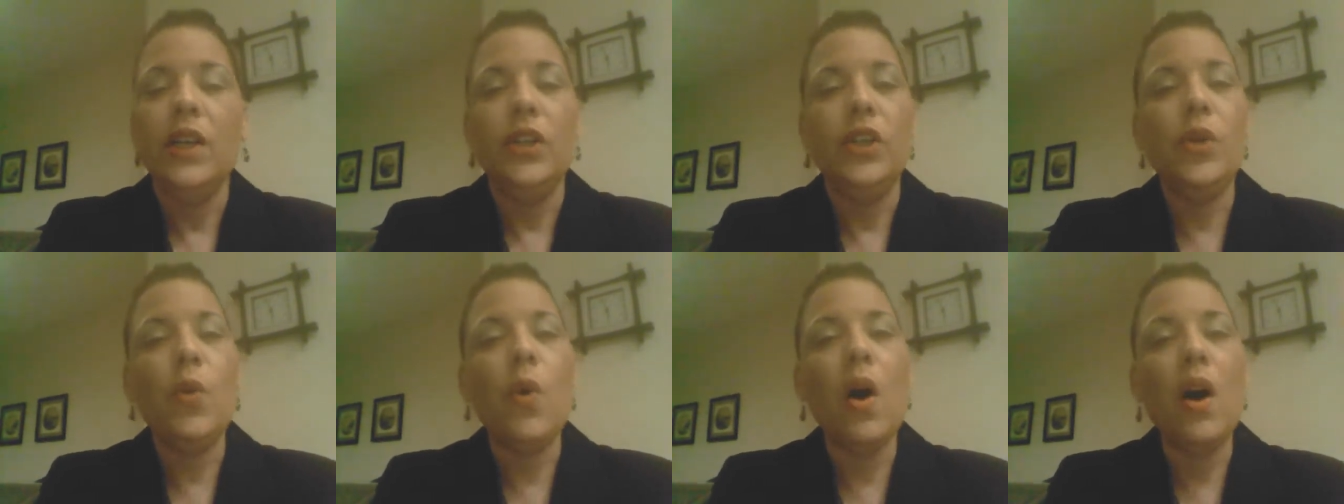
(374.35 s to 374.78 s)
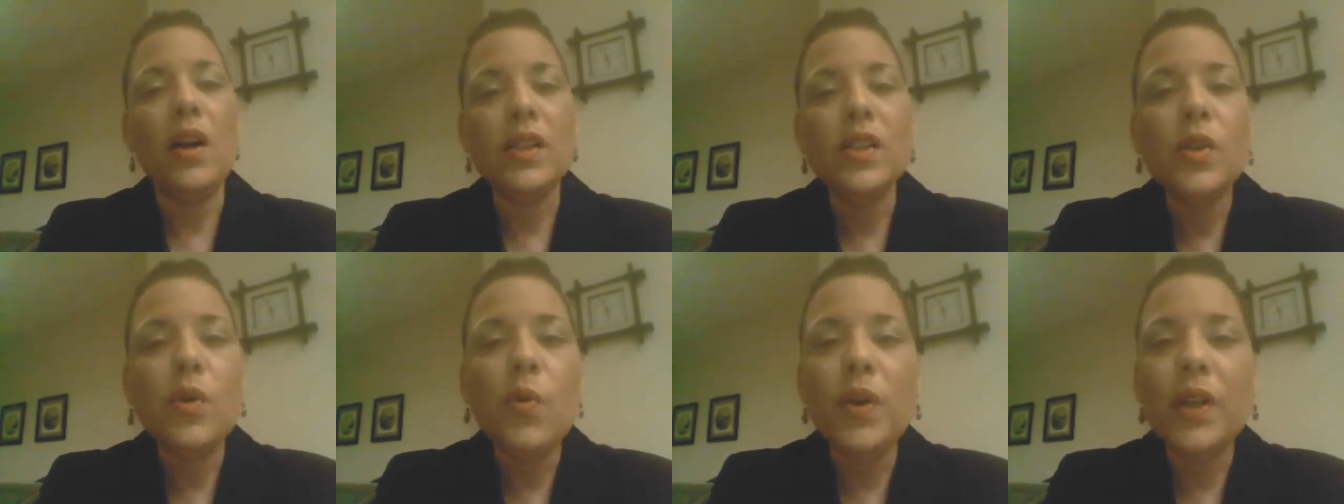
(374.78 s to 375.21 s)
You
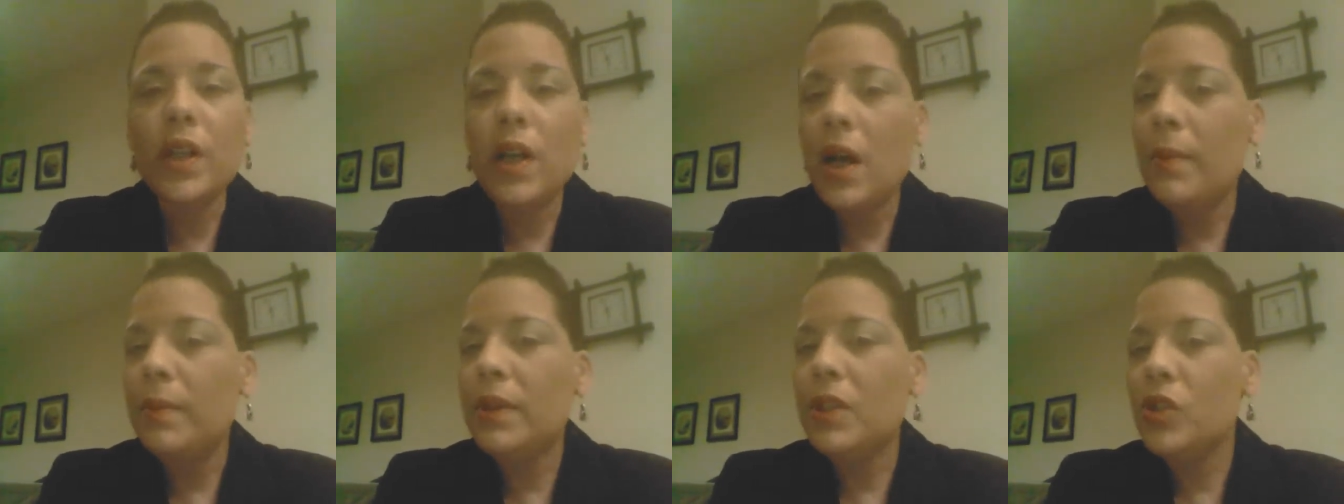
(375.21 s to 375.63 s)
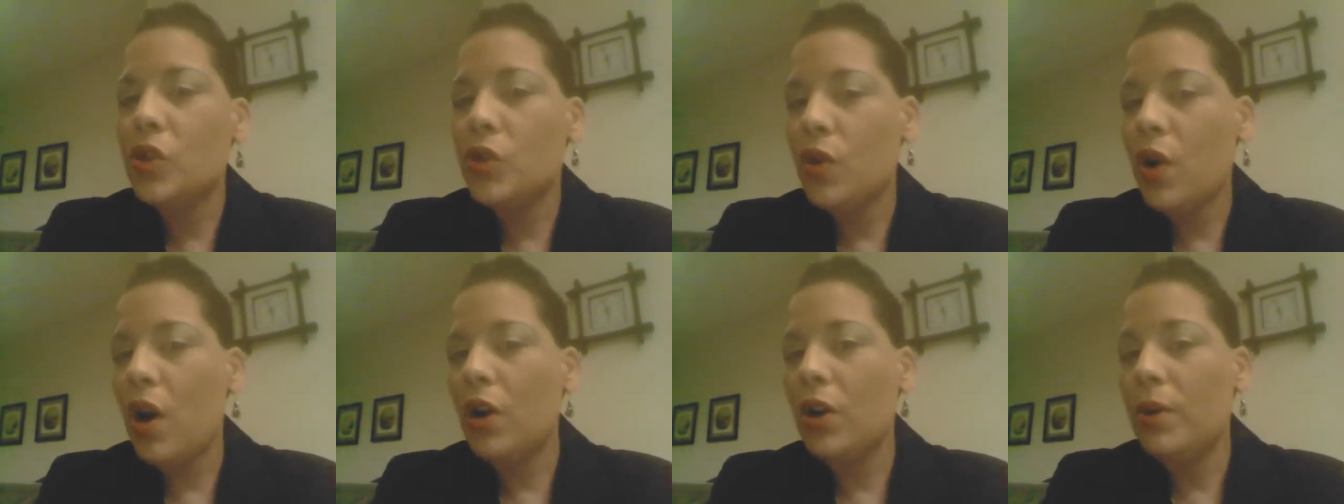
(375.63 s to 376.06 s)
also want to come in
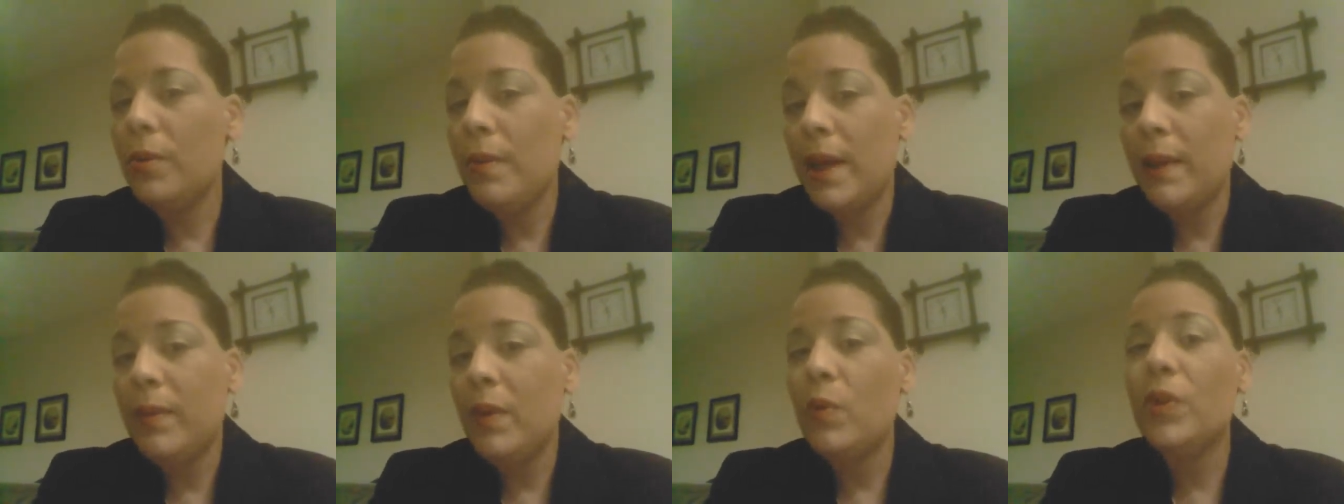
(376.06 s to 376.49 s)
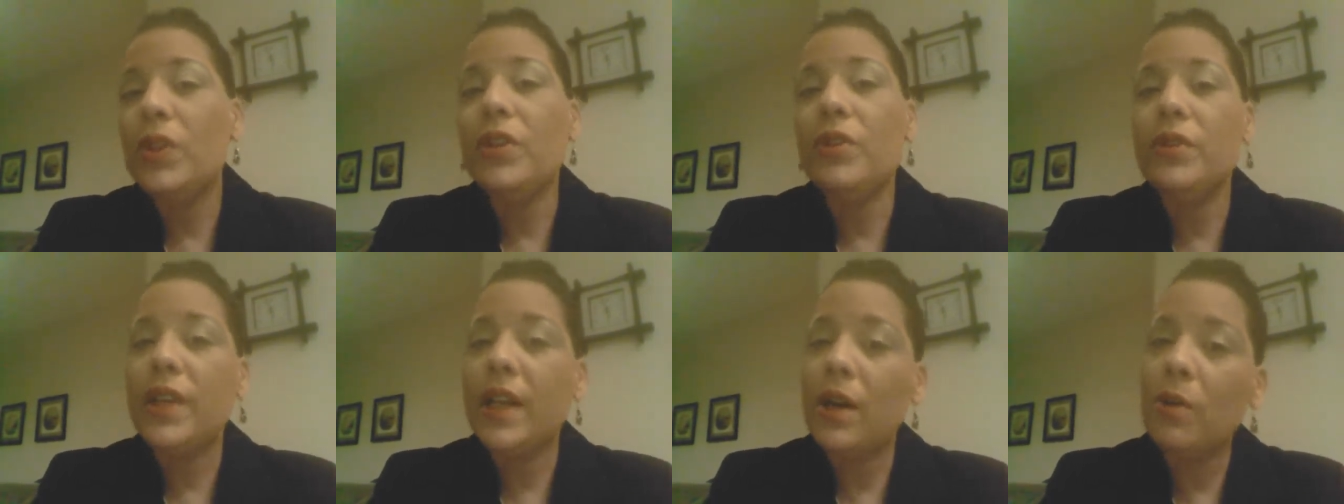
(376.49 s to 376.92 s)
stronger maybe with
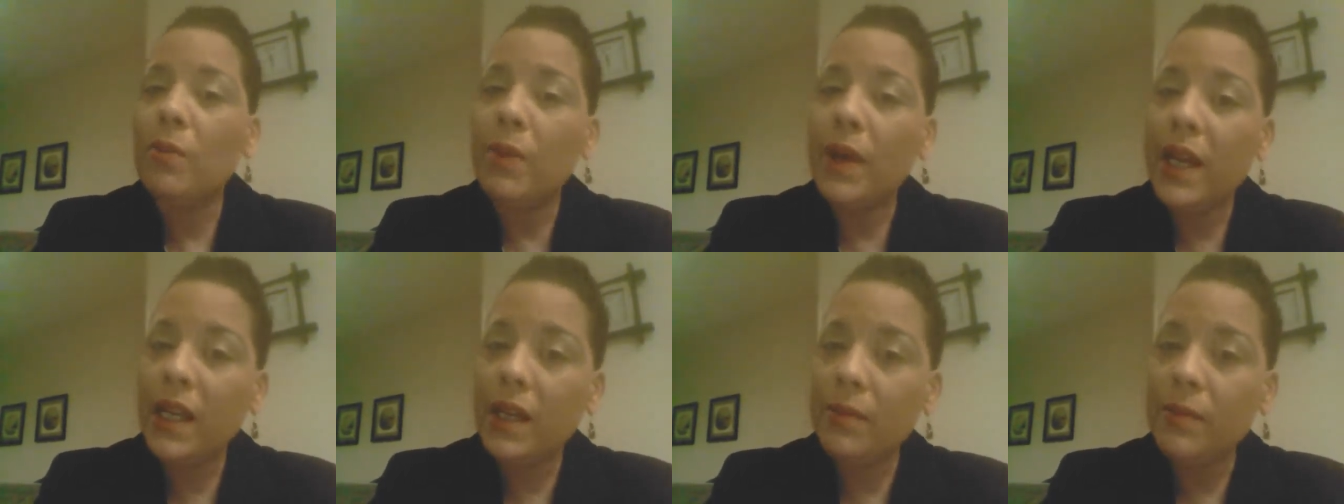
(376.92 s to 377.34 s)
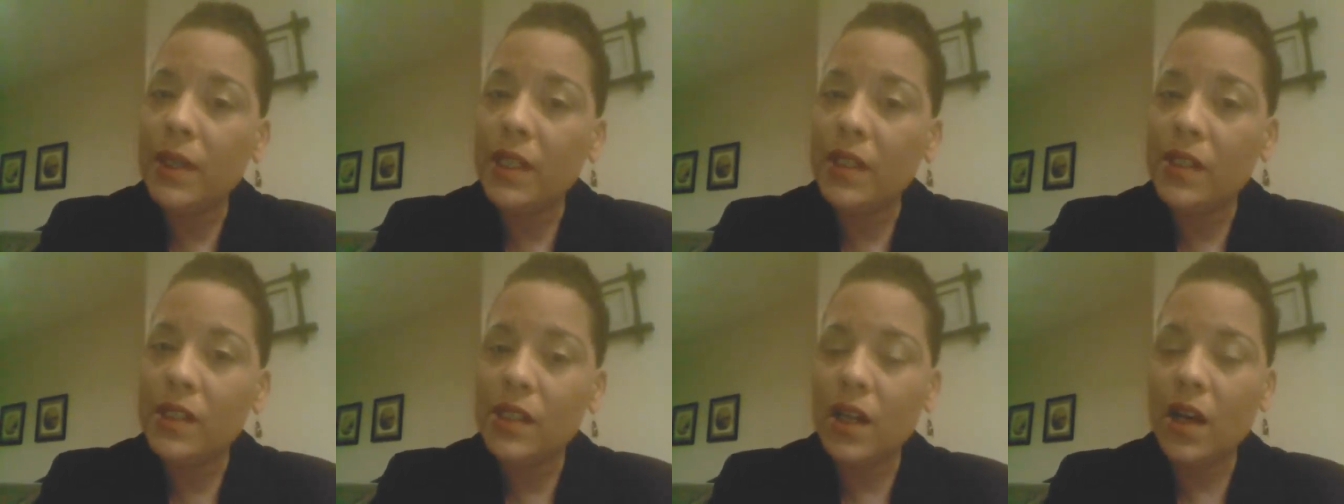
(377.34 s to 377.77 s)
your down payment.